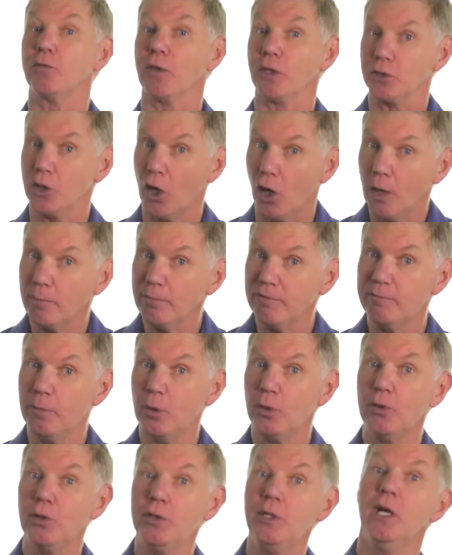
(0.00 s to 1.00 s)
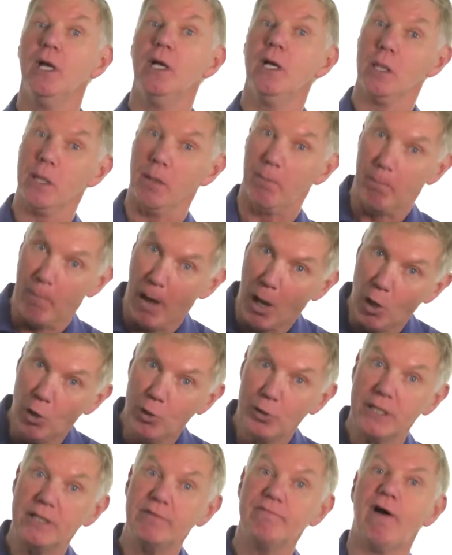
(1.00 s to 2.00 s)
on the type of bird, the
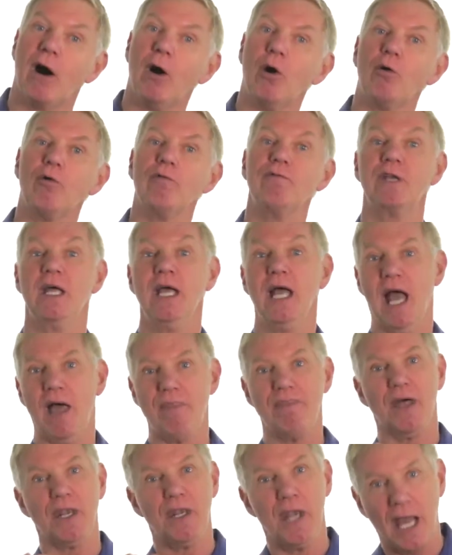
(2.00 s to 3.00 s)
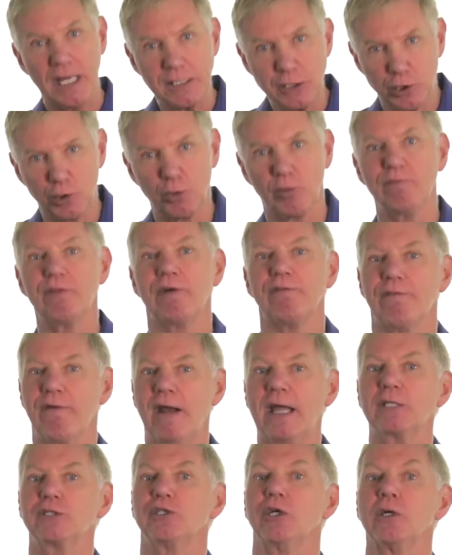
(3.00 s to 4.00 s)
bone involved and the nature of the
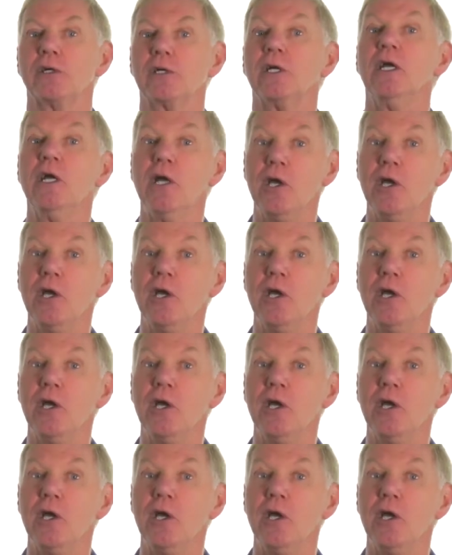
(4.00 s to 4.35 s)
fracture,